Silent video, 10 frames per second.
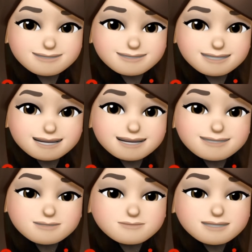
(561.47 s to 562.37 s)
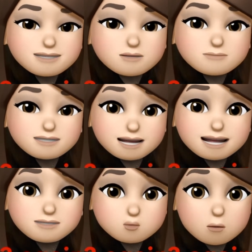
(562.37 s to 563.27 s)
Okay? 3 goes
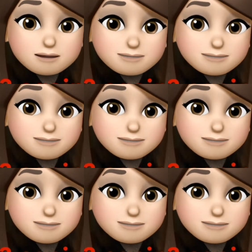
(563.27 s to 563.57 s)
against 1.